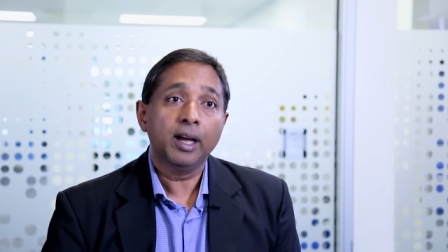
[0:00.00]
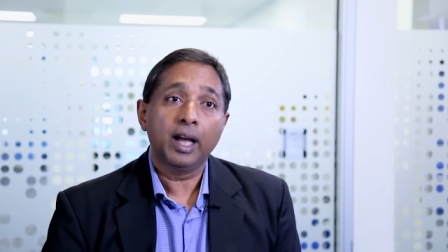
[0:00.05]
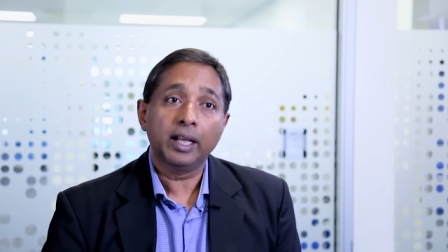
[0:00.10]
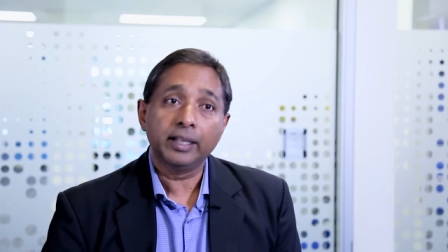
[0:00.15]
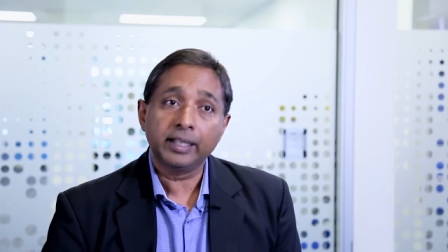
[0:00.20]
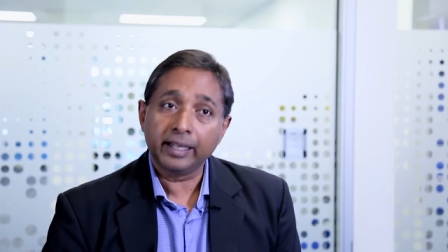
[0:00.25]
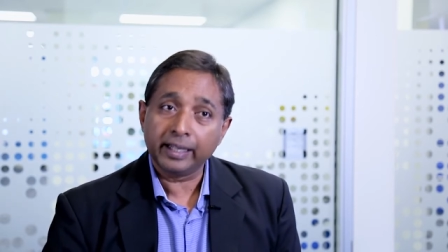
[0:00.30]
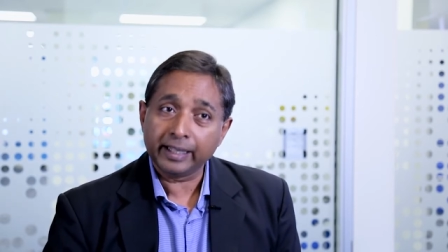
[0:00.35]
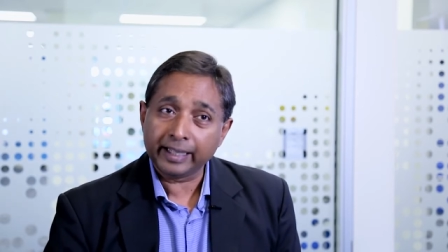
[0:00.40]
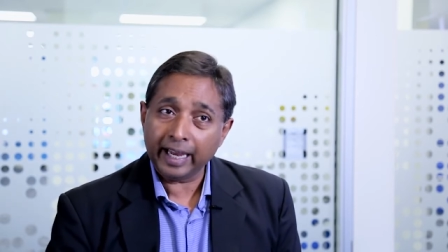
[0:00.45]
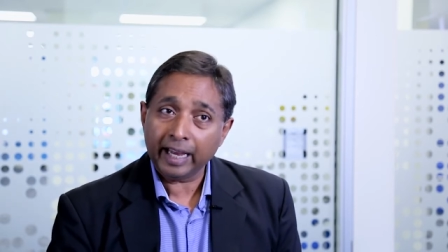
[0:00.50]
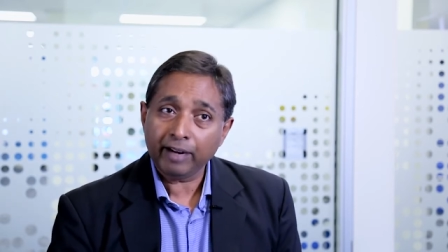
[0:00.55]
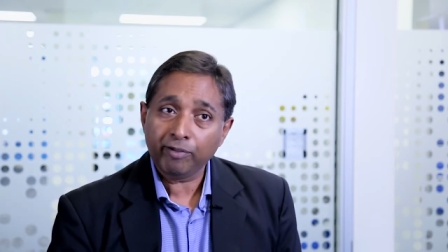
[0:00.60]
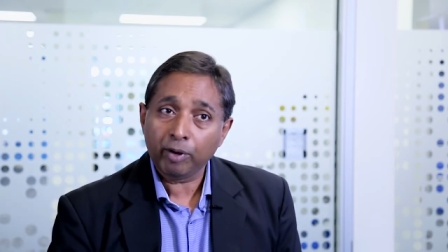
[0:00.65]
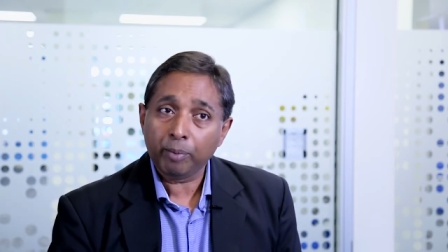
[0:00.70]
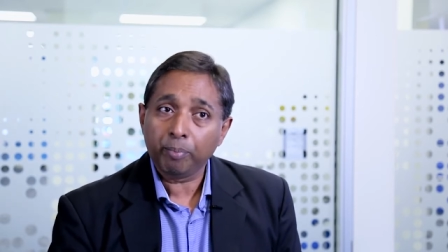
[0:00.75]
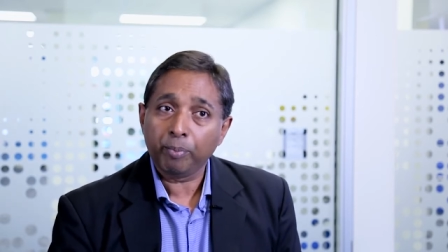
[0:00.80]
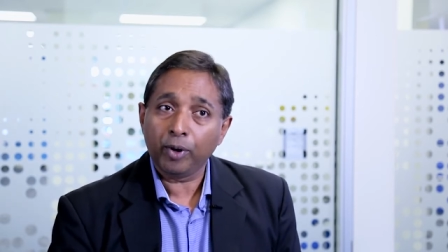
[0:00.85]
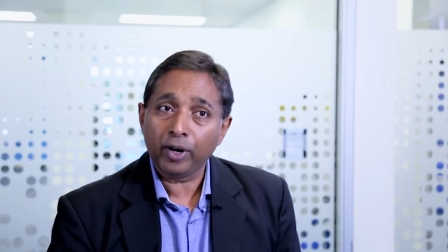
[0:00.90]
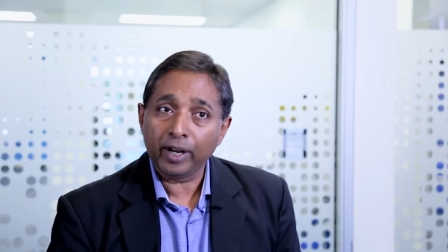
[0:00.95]
And then again,
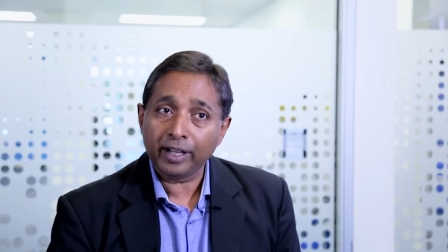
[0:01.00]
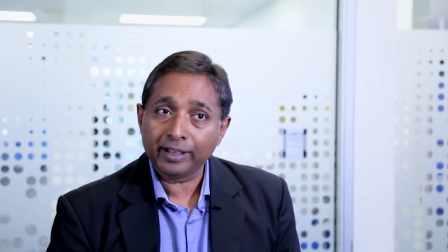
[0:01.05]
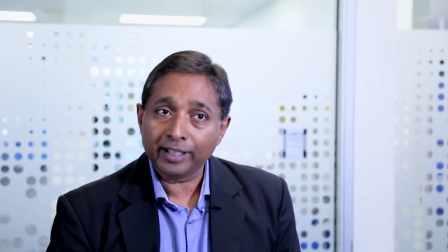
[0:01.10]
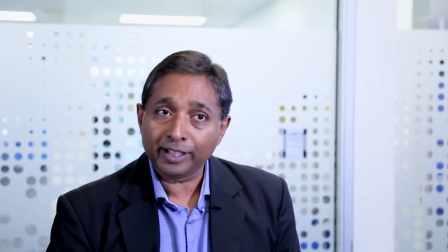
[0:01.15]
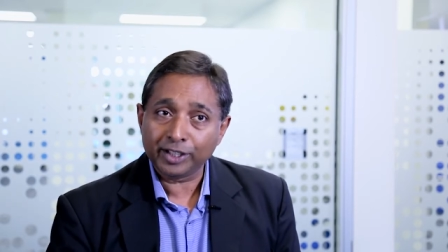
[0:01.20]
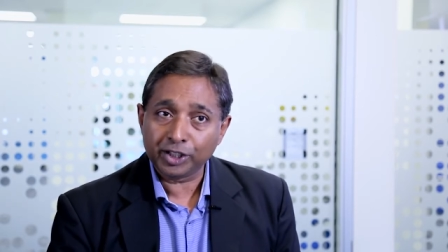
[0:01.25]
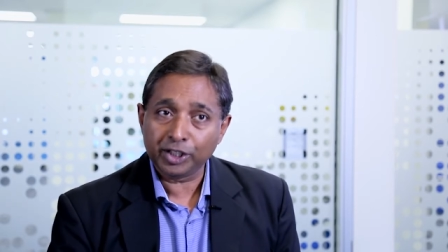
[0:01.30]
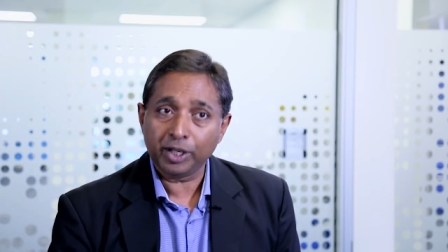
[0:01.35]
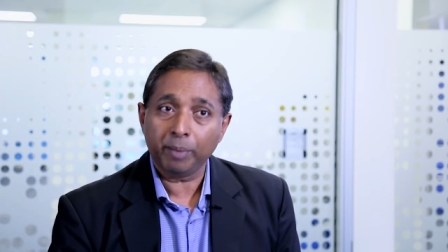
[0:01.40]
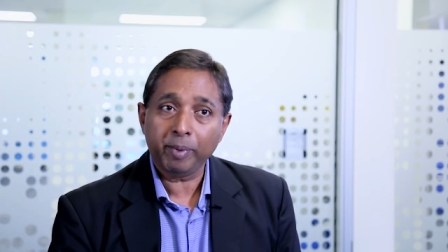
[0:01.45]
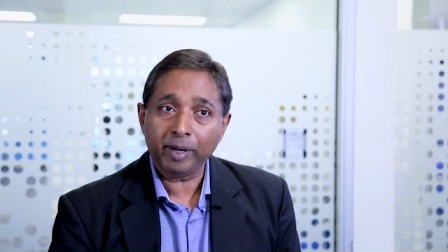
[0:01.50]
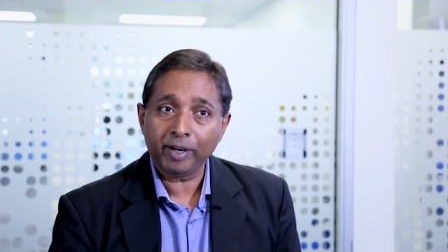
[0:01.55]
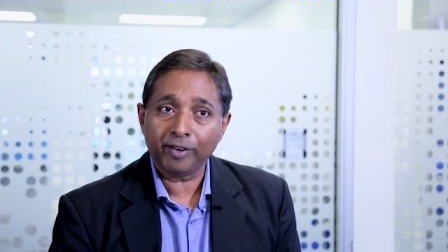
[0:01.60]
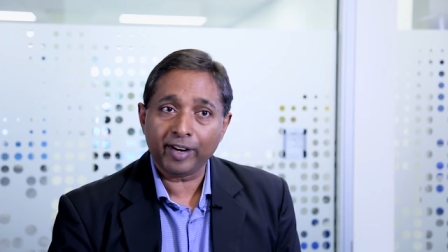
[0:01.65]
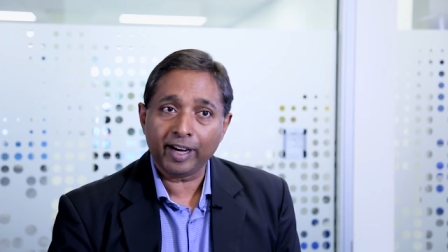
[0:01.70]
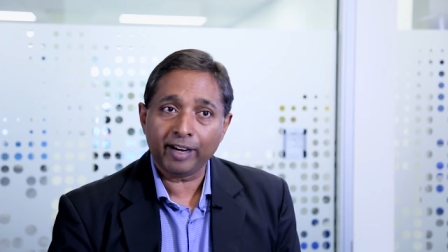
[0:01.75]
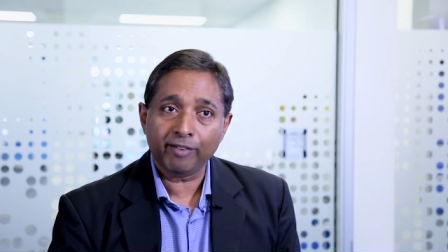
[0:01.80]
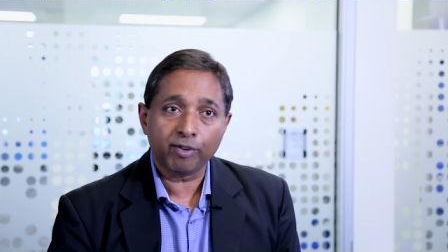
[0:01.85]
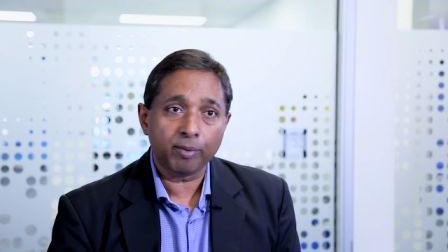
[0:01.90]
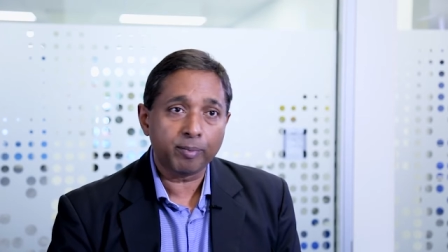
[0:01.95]
we'll pull in the shipping
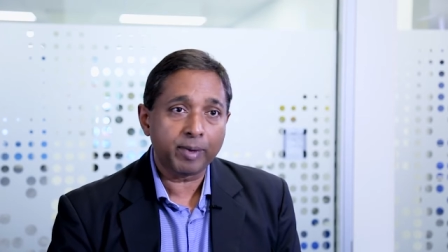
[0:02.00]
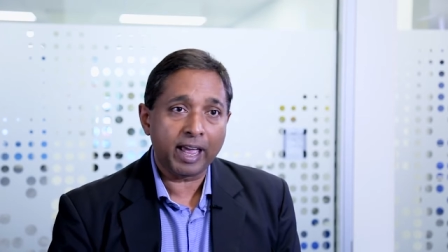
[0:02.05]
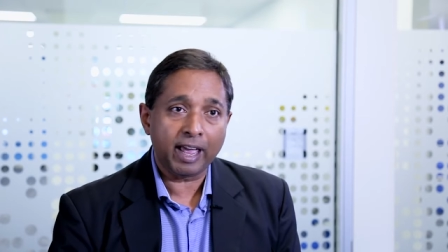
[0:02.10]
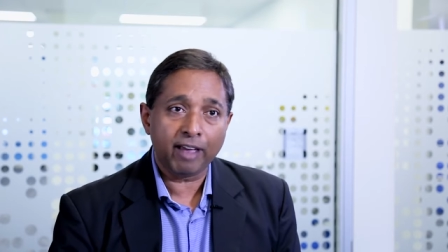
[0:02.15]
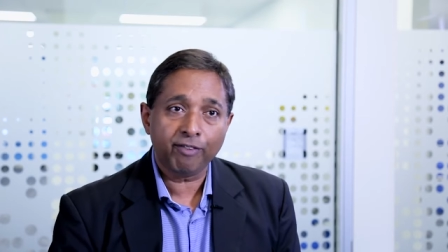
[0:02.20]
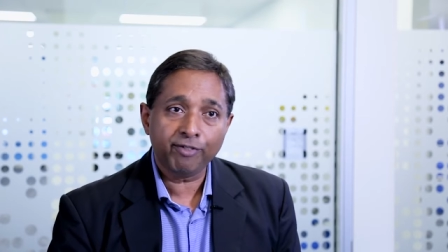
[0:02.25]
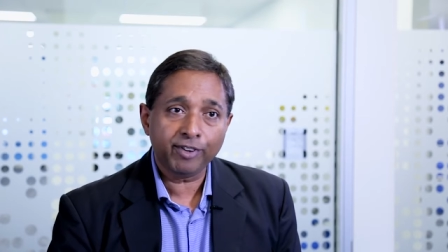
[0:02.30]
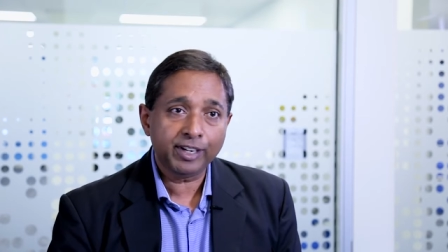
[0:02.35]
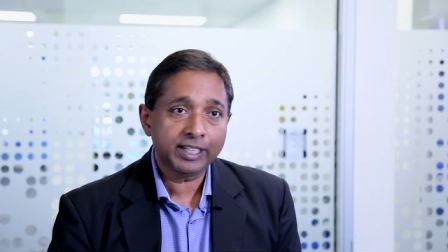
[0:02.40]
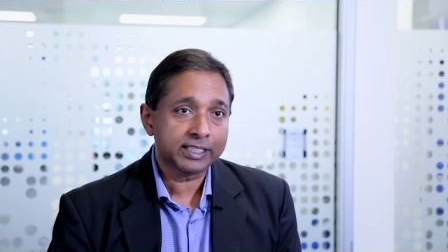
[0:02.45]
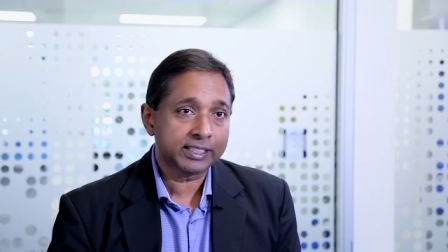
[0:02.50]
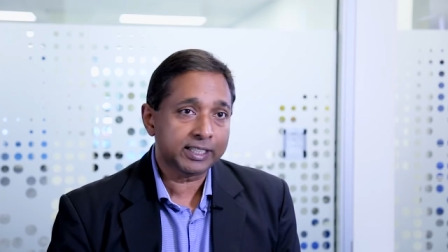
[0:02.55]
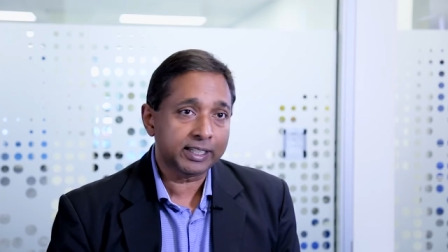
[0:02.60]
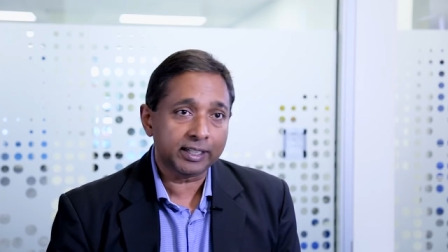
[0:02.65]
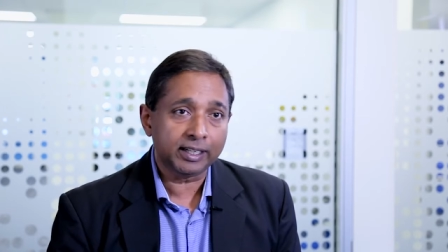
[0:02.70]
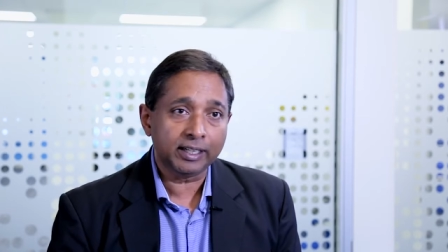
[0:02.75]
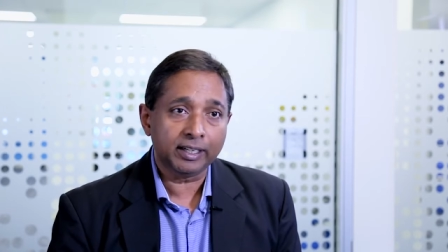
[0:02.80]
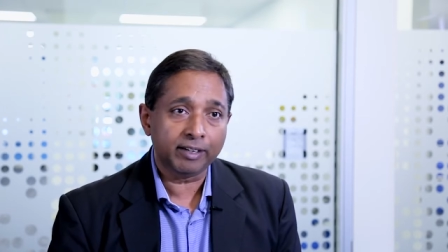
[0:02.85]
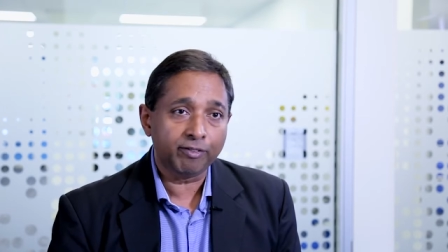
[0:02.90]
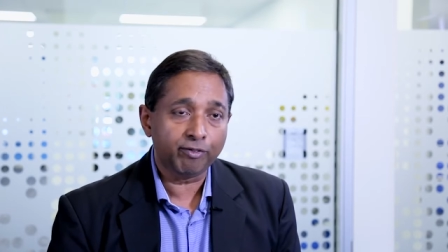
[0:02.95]
rate from every
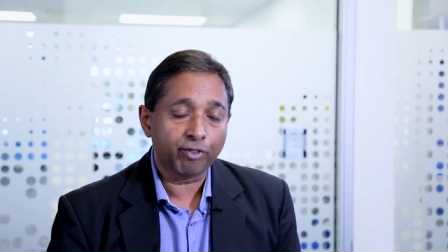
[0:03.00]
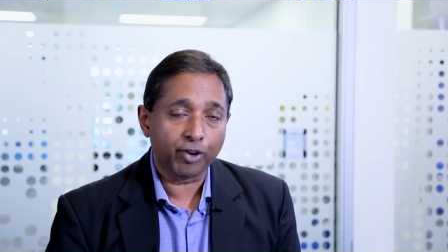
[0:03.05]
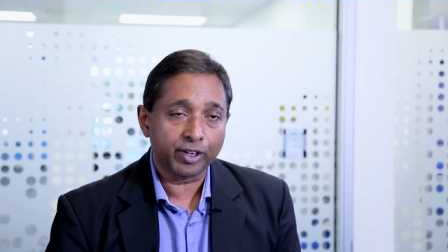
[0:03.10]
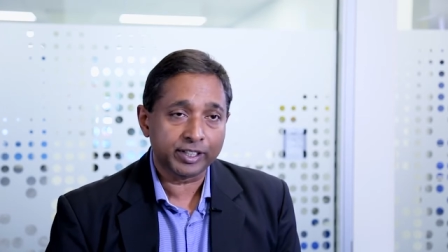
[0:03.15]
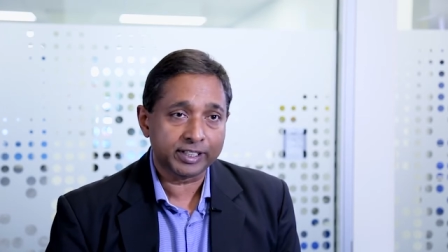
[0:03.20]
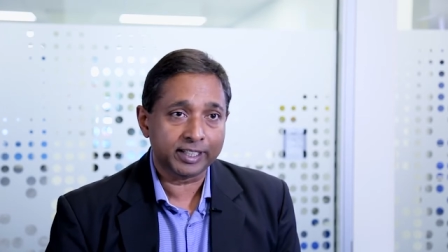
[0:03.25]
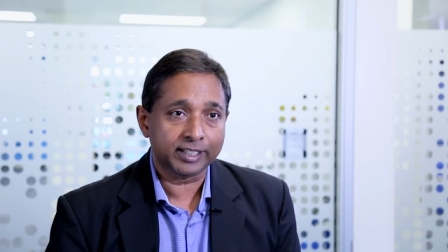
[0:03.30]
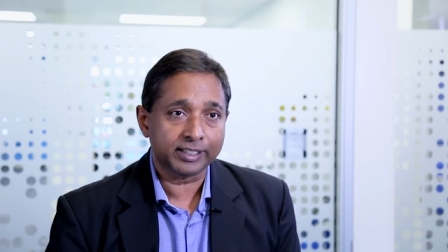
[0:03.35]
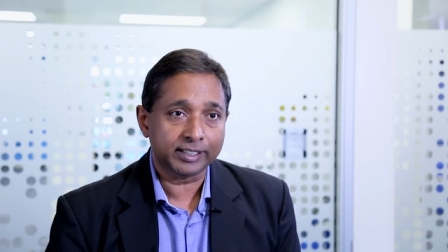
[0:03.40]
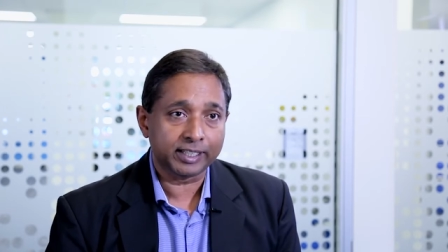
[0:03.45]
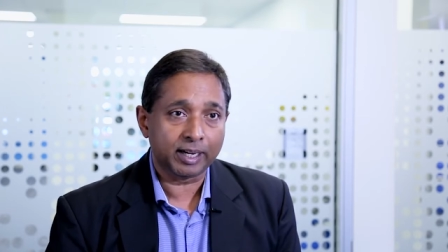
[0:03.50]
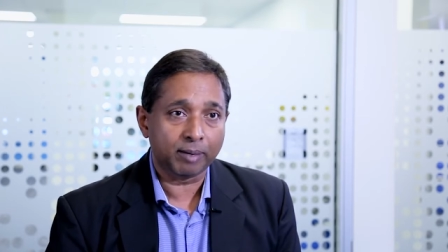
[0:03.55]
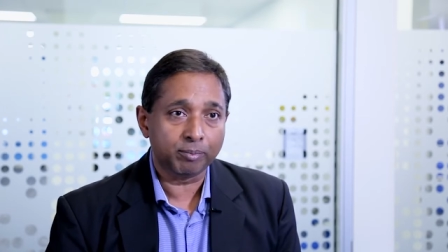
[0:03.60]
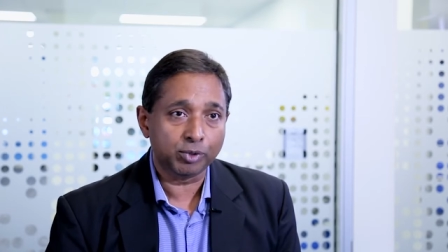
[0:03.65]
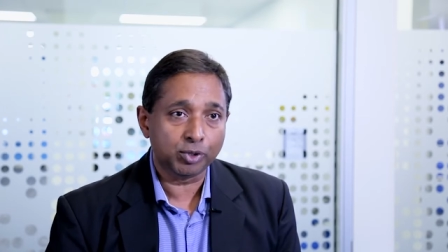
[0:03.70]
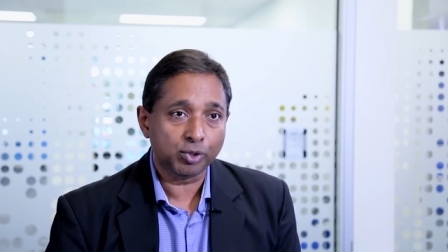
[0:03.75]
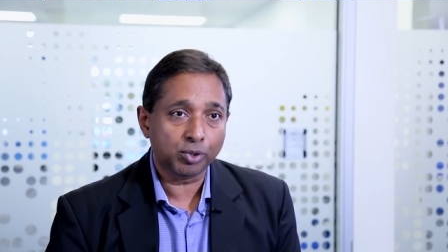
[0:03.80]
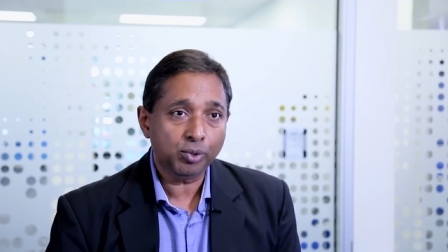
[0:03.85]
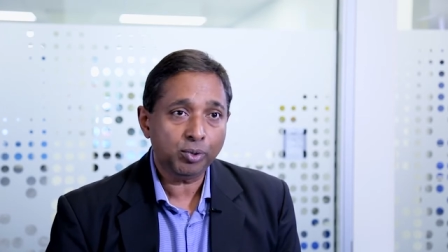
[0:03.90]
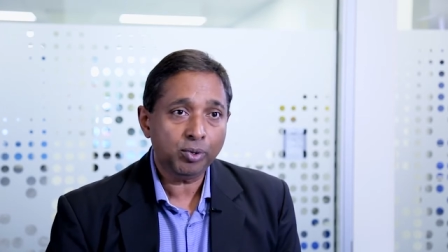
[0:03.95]
single invoice that's come
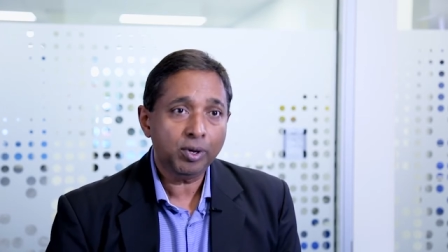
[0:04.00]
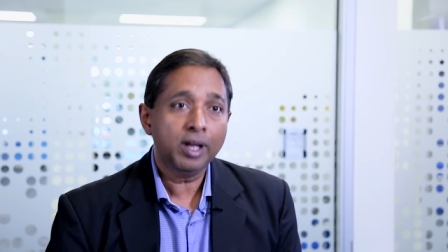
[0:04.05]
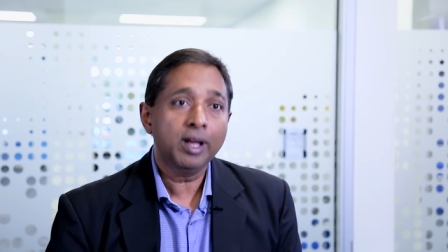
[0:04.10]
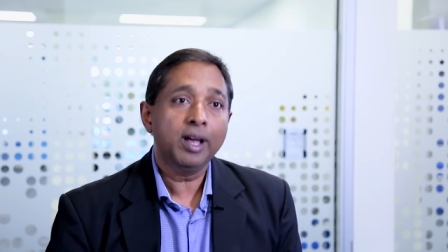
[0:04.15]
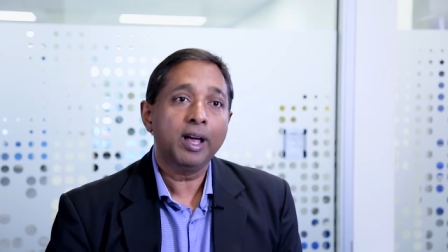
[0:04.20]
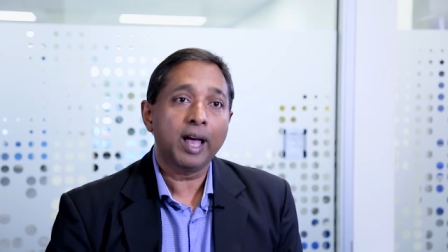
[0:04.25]
through